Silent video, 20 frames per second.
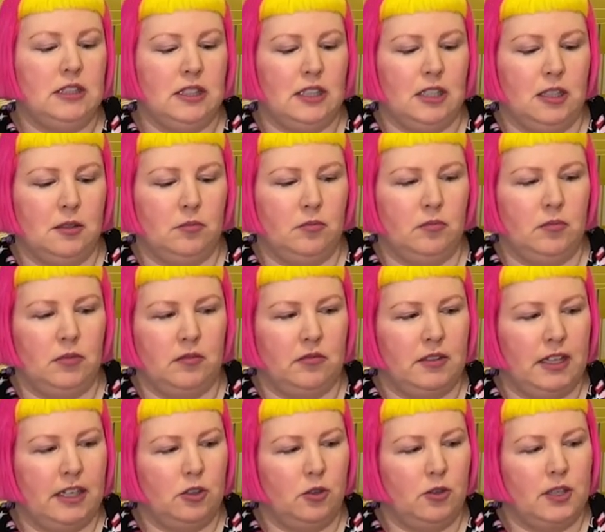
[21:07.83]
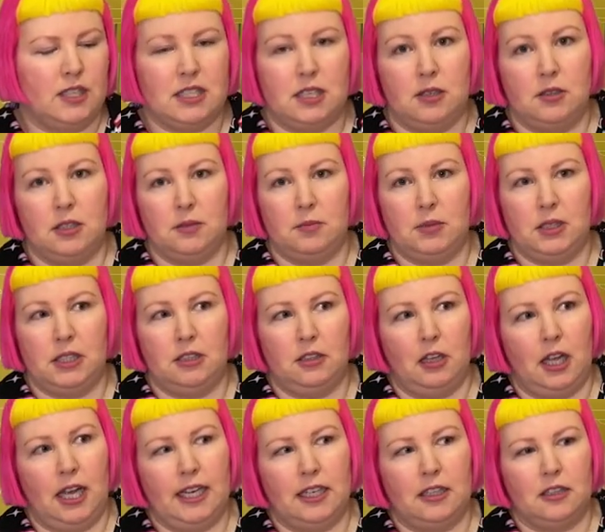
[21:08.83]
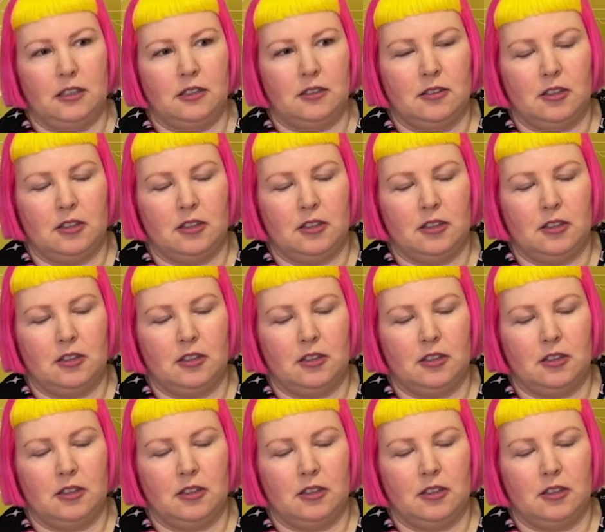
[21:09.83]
Um, they always seem to be like